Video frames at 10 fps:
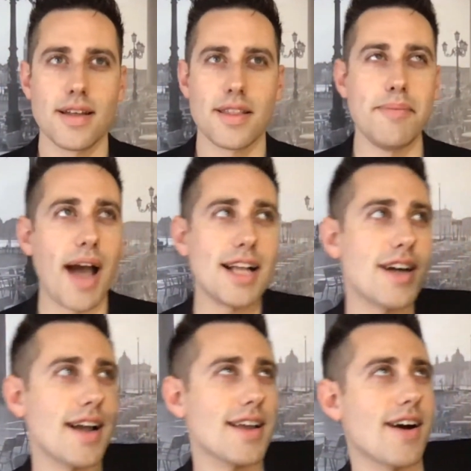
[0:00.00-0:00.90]
The
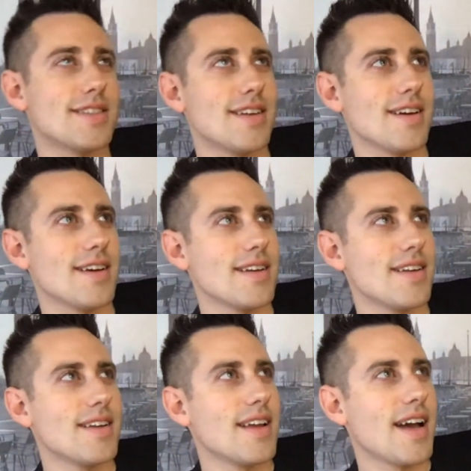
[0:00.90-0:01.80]
Magi got to
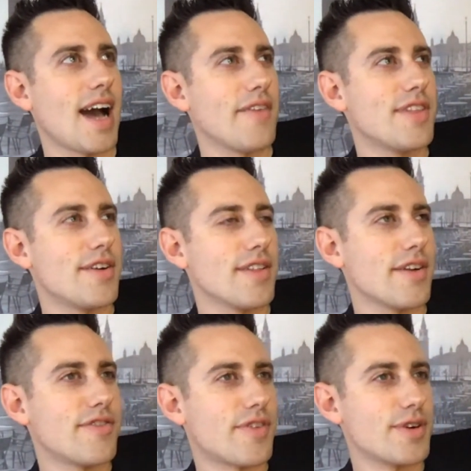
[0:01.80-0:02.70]
have
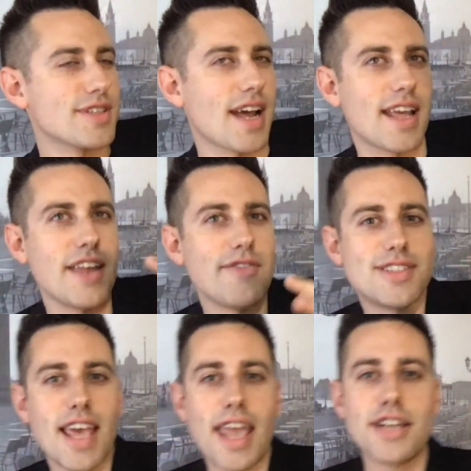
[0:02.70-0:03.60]
their first kind of
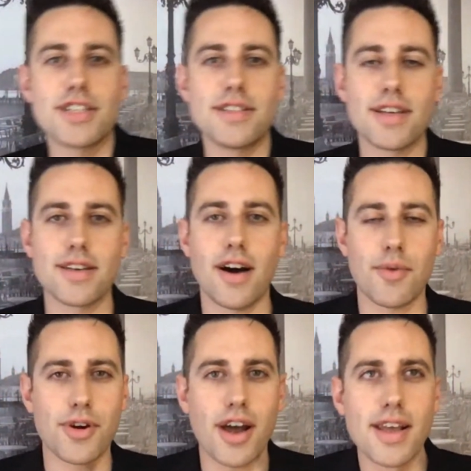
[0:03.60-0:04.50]
invitation to God,
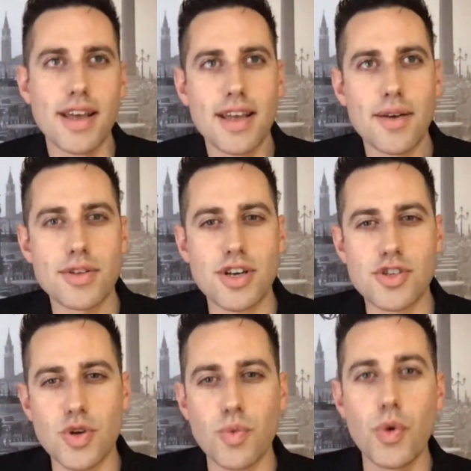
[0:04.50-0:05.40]
where God
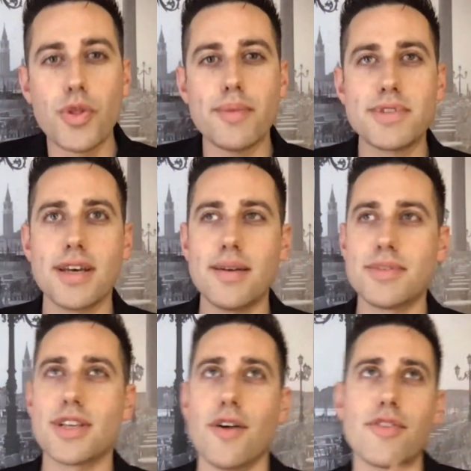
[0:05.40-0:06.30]
starts to woo them to
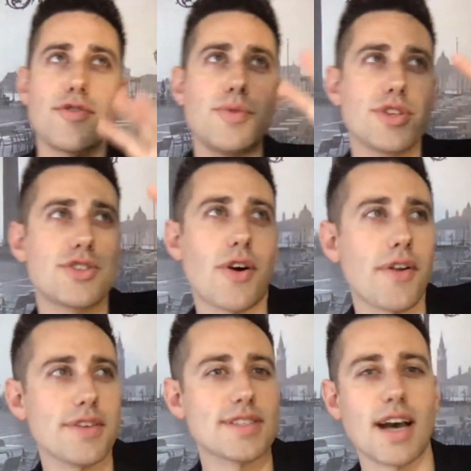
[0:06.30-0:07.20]
himself through a star
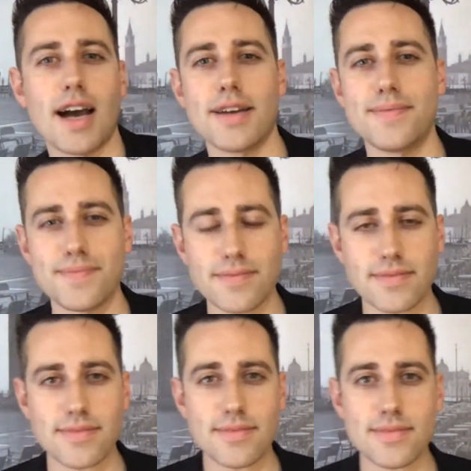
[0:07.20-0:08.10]
in the sky.
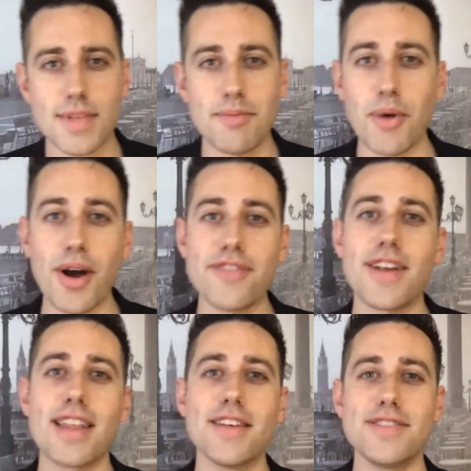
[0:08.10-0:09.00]
My wife and
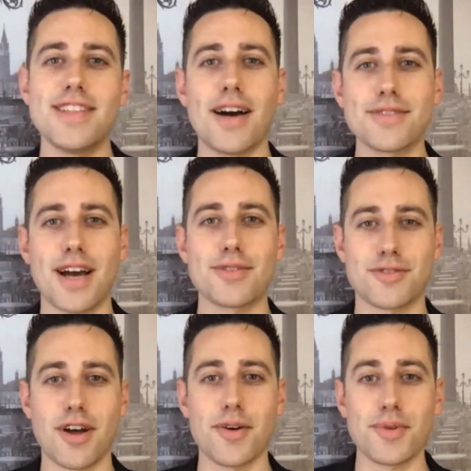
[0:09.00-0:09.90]
I live in downtown
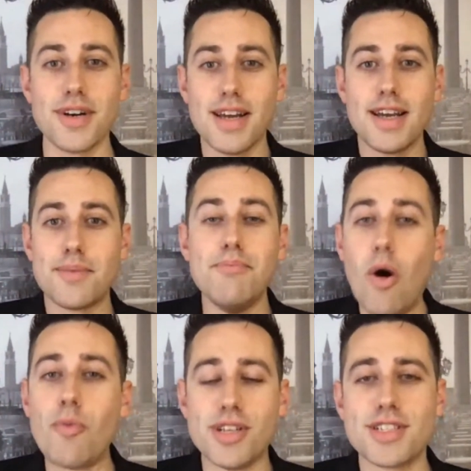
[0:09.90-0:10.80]
Toronto. We're
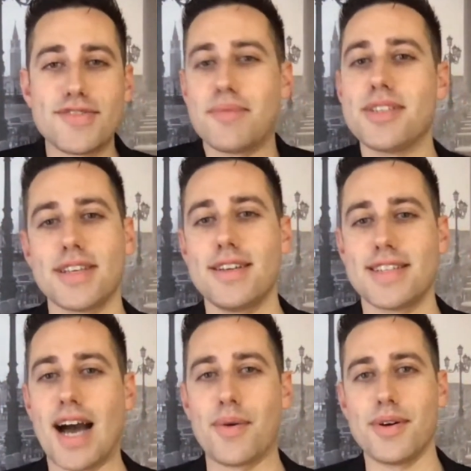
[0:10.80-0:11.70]
moments from the CN
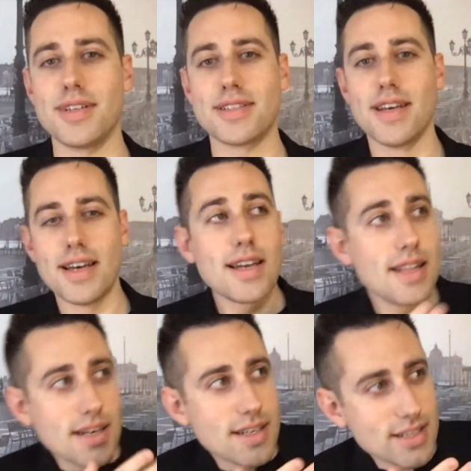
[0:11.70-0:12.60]
Tower. It's
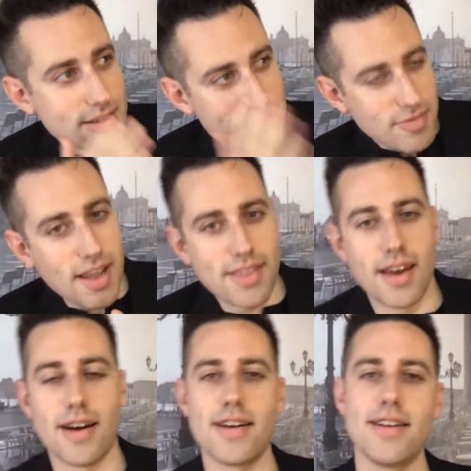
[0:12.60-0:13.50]
right there.